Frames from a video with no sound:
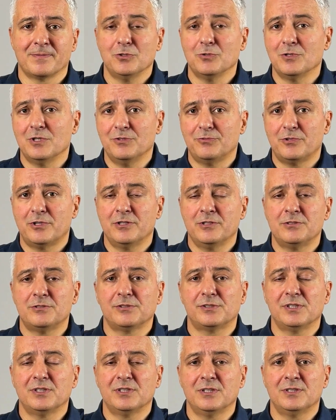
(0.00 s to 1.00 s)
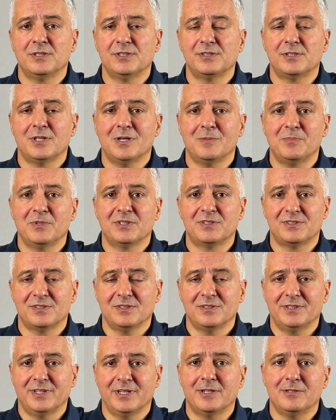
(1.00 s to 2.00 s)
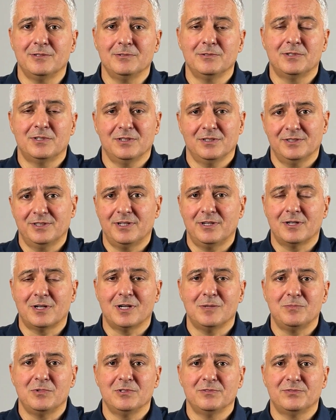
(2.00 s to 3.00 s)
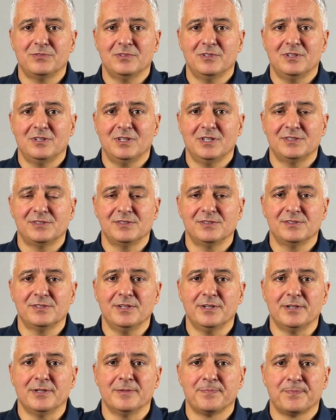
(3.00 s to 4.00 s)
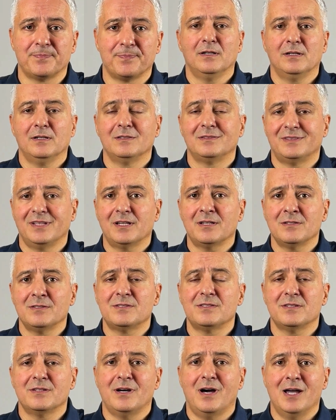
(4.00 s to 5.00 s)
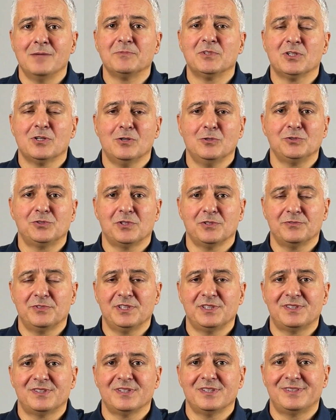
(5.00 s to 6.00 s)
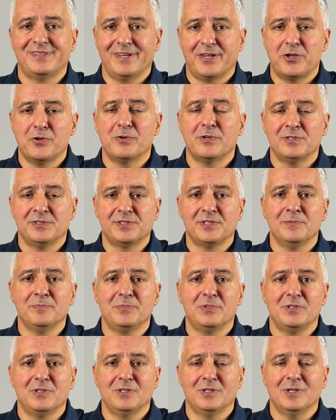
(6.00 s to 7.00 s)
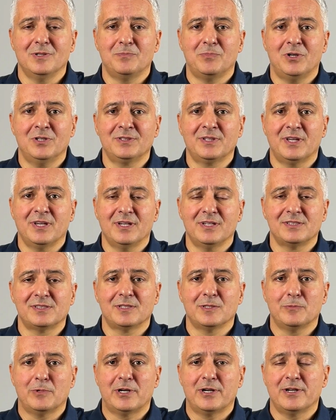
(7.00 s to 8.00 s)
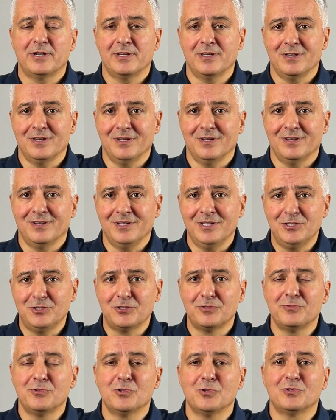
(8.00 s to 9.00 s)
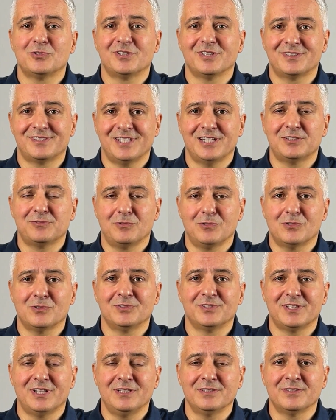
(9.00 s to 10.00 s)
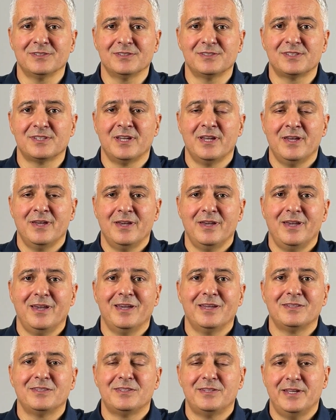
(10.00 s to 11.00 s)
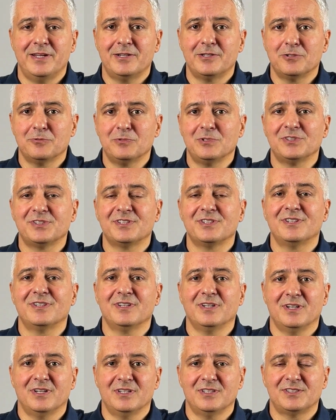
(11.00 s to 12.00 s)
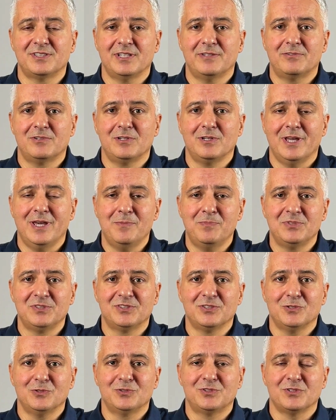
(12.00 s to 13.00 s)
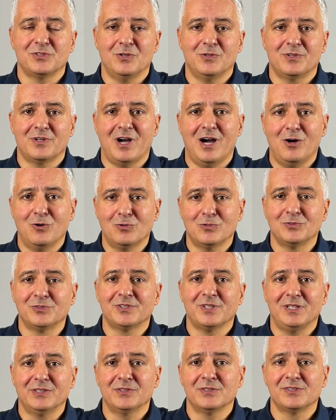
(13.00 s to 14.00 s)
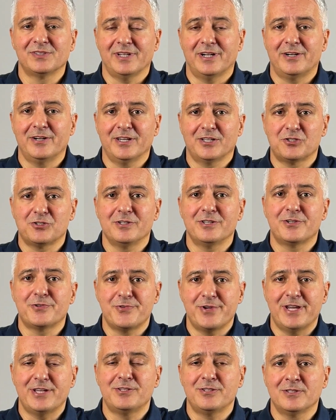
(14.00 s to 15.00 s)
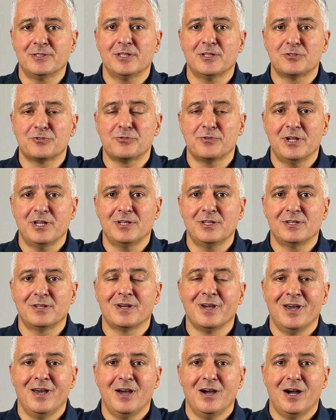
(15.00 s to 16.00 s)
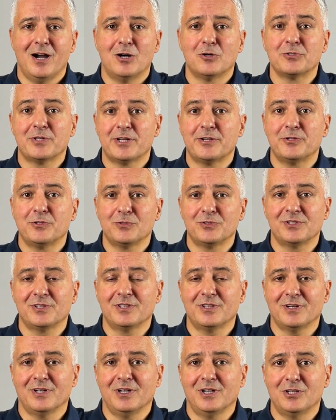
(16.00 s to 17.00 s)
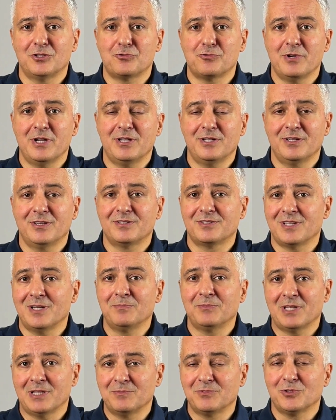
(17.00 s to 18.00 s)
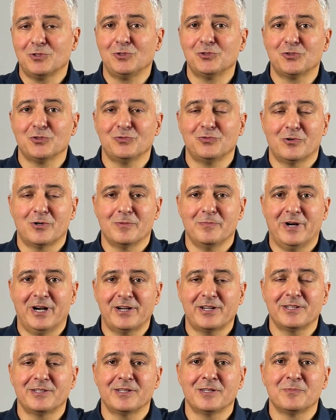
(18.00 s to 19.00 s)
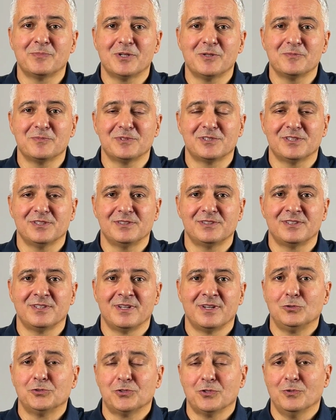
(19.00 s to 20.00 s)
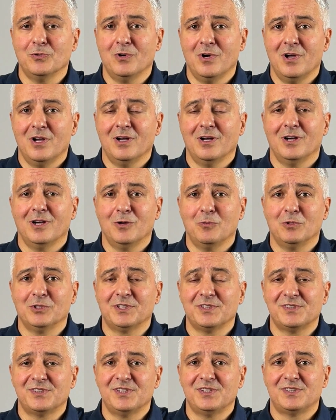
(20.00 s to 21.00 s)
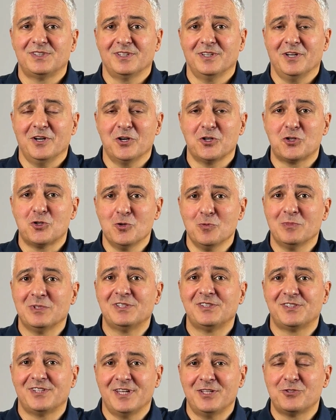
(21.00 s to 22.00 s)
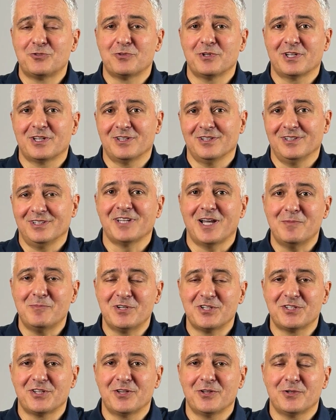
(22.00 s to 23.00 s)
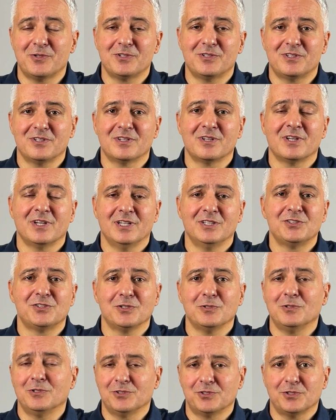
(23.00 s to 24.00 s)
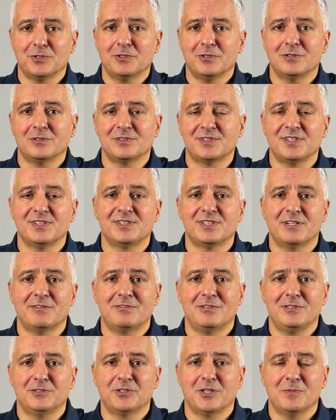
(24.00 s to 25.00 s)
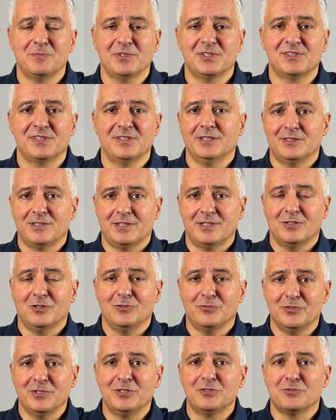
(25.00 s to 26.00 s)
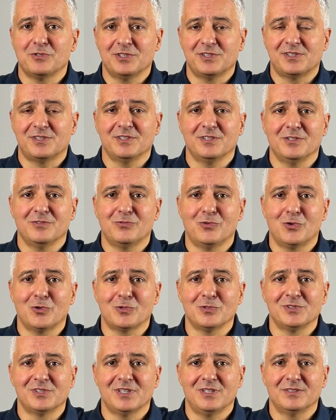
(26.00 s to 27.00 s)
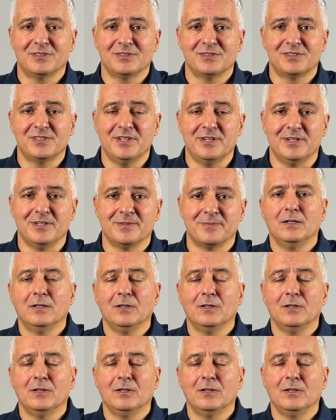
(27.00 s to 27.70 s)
So if you're interested in these topics, take a look. There are a couple of lessons there. Second, I'm the host of this Secure and Simple podcast where I interview successful consultants, and there you will see several episodes on how consultants are actually creating their training, how they're using training sometimes also for marketing purposes, also what is this human-centric cybersecurity, and so on. So you'll see several topics that are of interest for consultants there.